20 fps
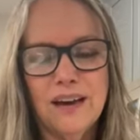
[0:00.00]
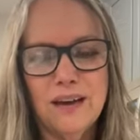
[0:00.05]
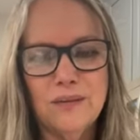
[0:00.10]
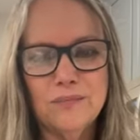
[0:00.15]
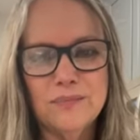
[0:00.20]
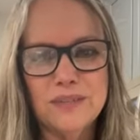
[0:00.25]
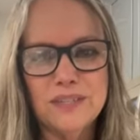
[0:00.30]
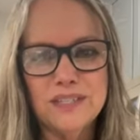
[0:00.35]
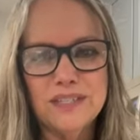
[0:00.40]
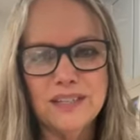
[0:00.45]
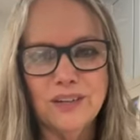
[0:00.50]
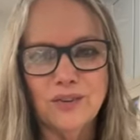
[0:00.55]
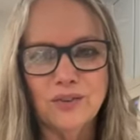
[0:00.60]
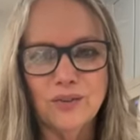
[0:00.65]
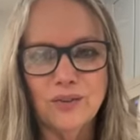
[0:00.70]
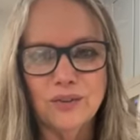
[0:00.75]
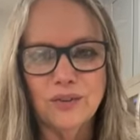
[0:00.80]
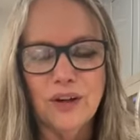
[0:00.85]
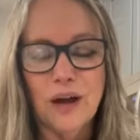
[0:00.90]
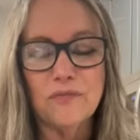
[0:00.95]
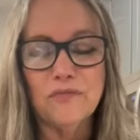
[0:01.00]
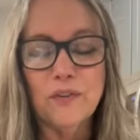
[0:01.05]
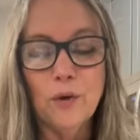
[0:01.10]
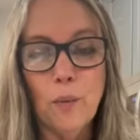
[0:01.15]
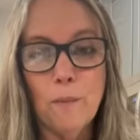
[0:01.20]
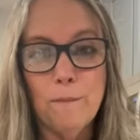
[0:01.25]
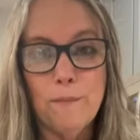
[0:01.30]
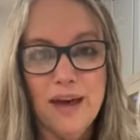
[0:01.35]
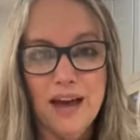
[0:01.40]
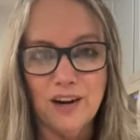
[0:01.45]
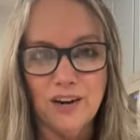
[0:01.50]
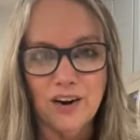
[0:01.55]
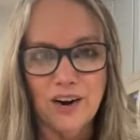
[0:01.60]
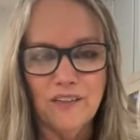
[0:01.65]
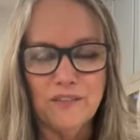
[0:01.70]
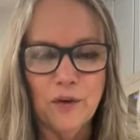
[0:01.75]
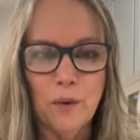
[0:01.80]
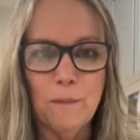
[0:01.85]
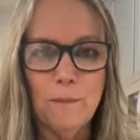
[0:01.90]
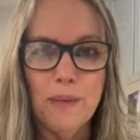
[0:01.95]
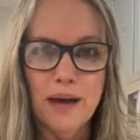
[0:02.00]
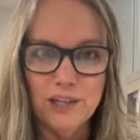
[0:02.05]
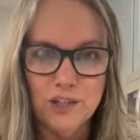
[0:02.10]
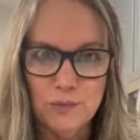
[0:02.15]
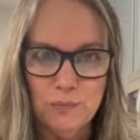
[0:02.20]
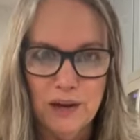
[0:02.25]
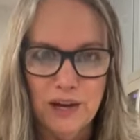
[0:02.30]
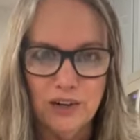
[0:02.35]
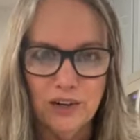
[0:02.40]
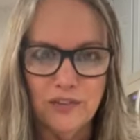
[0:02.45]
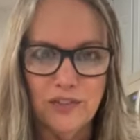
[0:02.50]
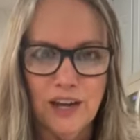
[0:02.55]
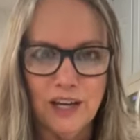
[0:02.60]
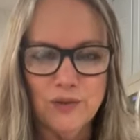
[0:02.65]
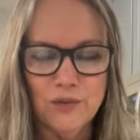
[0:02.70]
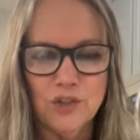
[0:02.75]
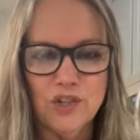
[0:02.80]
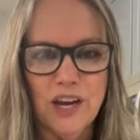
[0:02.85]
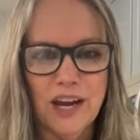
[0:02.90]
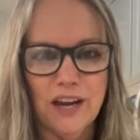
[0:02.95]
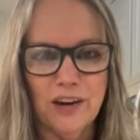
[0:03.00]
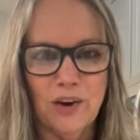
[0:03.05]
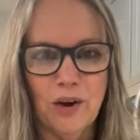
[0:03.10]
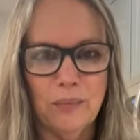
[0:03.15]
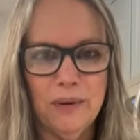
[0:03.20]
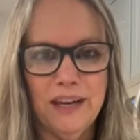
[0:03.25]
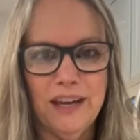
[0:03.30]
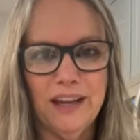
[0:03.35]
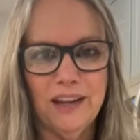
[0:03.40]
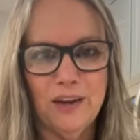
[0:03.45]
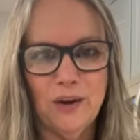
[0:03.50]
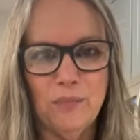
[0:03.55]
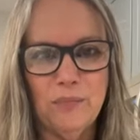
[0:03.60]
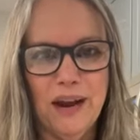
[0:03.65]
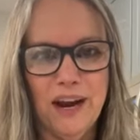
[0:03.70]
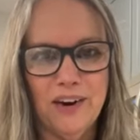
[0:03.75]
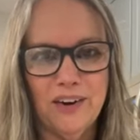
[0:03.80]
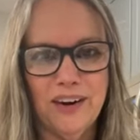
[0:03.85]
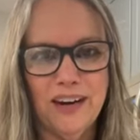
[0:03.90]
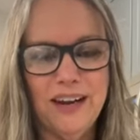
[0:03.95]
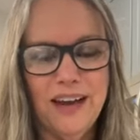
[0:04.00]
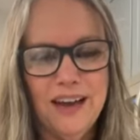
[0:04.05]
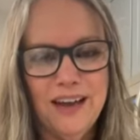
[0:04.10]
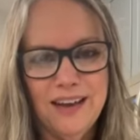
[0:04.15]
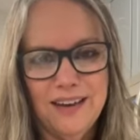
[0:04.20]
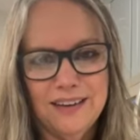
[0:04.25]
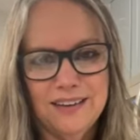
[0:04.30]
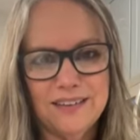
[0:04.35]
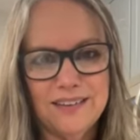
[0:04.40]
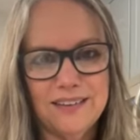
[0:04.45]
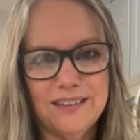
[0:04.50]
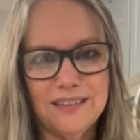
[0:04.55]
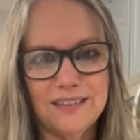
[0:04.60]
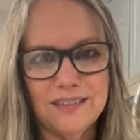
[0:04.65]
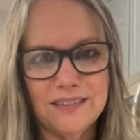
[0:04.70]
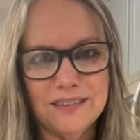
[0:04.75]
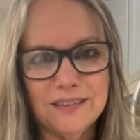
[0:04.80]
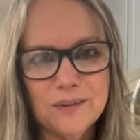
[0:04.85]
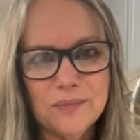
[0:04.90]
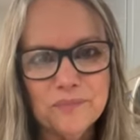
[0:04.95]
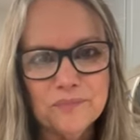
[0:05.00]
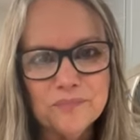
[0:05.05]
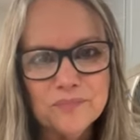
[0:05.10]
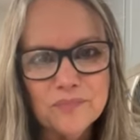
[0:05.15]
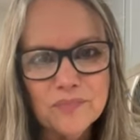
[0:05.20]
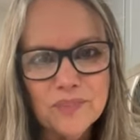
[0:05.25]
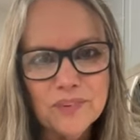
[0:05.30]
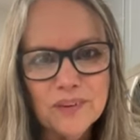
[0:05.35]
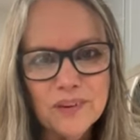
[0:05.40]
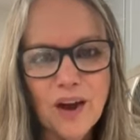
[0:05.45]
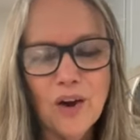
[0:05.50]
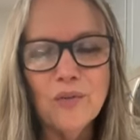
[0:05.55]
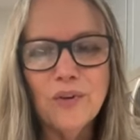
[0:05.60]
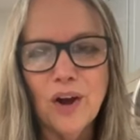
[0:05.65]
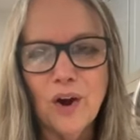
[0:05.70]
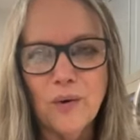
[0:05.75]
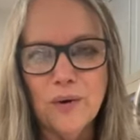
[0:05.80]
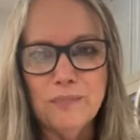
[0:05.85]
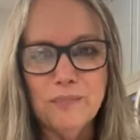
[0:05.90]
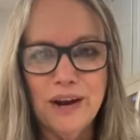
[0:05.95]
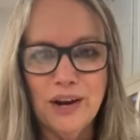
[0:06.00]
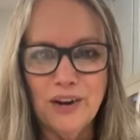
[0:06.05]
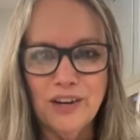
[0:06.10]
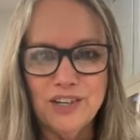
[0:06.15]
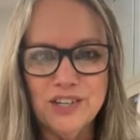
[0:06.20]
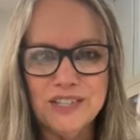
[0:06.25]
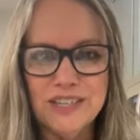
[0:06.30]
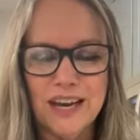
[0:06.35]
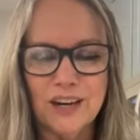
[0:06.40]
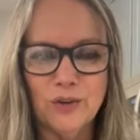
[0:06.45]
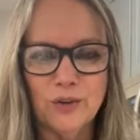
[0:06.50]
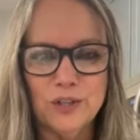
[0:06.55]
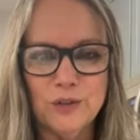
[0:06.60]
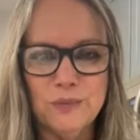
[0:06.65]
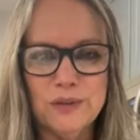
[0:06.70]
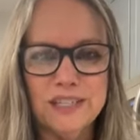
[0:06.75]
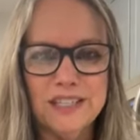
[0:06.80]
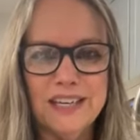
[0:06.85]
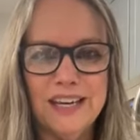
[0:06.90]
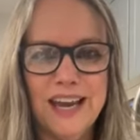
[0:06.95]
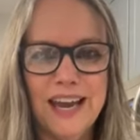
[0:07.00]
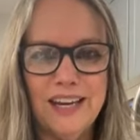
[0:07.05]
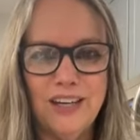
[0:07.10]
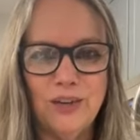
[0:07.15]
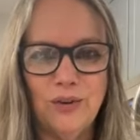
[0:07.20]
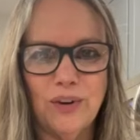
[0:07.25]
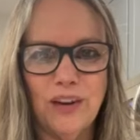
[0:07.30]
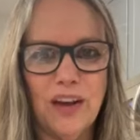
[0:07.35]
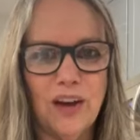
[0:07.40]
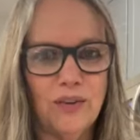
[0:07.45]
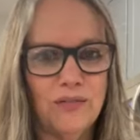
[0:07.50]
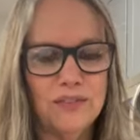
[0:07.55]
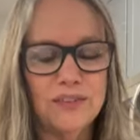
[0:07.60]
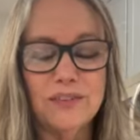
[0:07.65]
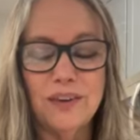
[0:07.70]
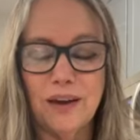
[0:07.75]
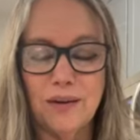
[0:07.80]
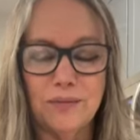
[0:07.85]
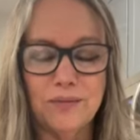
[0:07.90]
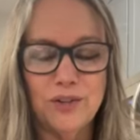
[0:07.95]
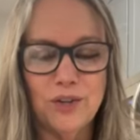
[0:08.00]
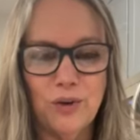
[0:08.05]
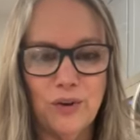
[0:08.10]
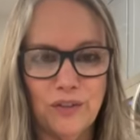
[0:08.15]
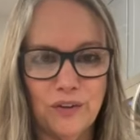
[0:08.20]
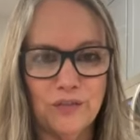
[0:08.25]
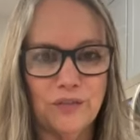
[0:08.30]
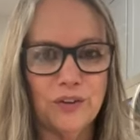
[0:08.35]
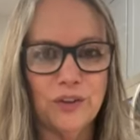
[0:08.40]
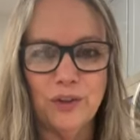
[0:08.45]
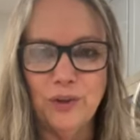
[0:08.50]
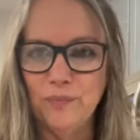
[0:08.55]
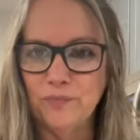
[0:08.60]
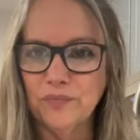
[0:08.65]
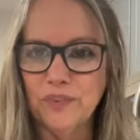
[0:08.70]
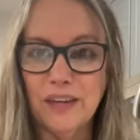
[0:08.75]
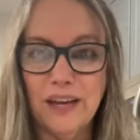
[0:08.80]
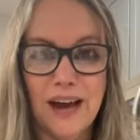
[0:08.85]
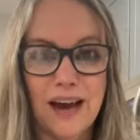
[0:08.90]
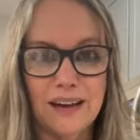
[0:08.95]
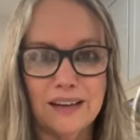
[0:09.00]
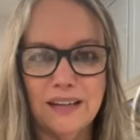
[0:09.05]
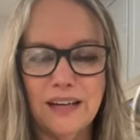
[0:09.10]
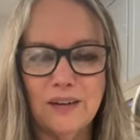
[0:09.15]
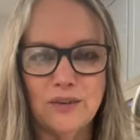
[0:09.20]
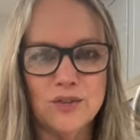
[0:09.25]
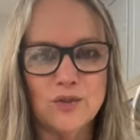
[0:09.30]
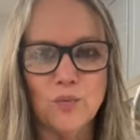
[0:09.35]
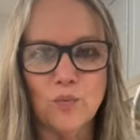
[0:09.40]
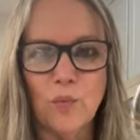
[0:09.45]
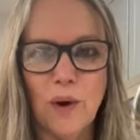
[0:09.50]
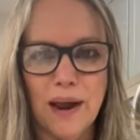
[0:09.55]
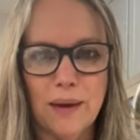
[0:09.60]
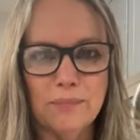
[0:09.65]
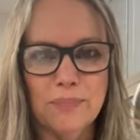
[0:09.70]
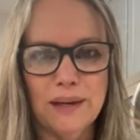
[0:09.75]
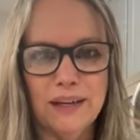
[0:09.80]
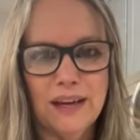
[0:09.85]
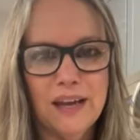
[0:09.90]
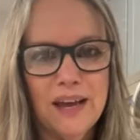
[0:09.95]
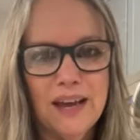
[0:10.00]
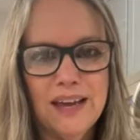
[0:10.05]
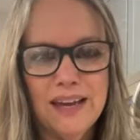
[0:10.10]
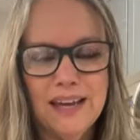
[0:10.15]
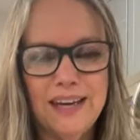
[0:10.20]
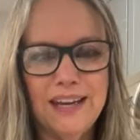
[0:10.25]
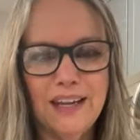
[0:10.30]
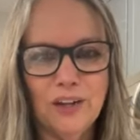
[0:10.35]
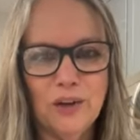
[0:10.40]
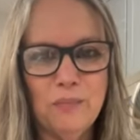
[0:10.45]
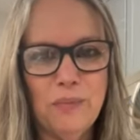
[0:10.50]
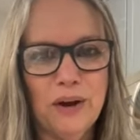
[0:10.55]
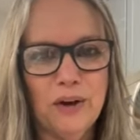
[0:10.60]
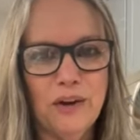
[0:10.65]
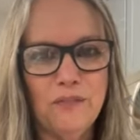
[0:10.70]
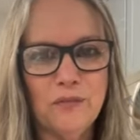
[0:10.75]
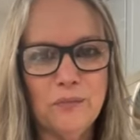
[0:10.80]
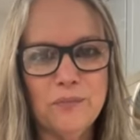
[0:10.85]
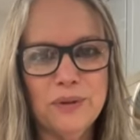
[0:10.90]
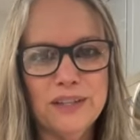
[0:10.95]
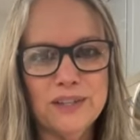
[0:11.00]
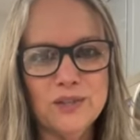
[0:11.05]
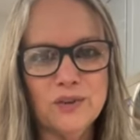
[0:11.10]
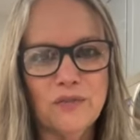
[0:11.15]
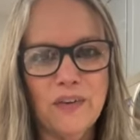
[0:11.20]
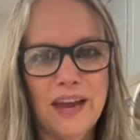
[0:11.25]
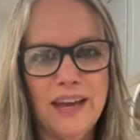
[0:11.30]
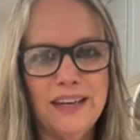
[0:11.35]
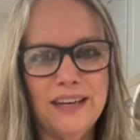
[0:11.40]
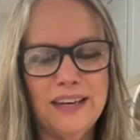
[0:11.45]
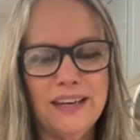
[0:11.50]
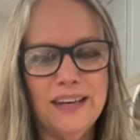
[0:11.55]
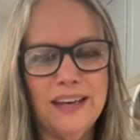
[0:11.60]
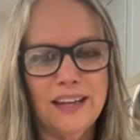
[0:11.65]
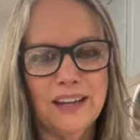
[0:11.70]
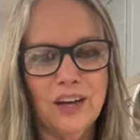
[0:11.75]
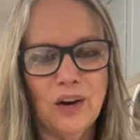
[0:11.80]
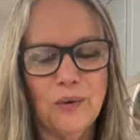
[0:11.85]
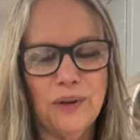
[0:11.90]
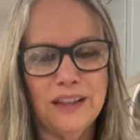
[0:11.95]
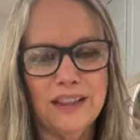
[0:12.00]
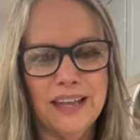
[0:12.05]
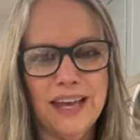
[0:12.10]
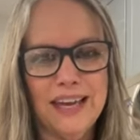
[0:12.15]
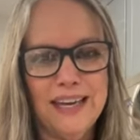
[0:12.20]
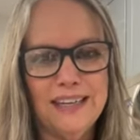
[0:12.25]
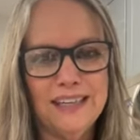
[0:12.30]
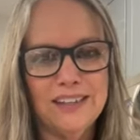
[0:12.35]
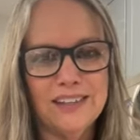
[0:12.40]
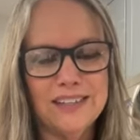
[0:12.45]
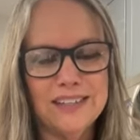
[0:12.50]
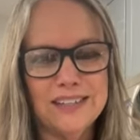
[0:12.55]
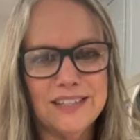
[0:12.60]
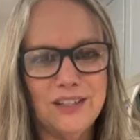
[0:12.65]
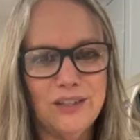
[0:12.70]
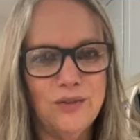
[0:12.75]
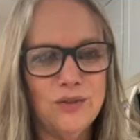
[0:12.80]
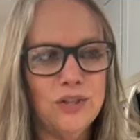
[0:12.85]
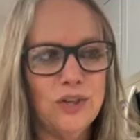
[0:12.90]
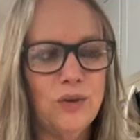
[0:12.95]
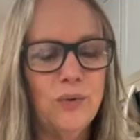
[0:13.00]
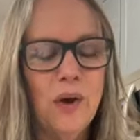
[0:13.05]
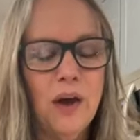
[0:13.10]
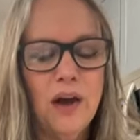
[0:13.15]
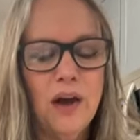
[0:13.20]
Still, I feel better. I feel much better. Thanks for checking on me. And hello, Mary. Oh no, and Mary just had Christmas today due to the flu. Yeah, it is rampant. And hello, Mary from Pennsylvania, and hello, Elaine, good to see you too.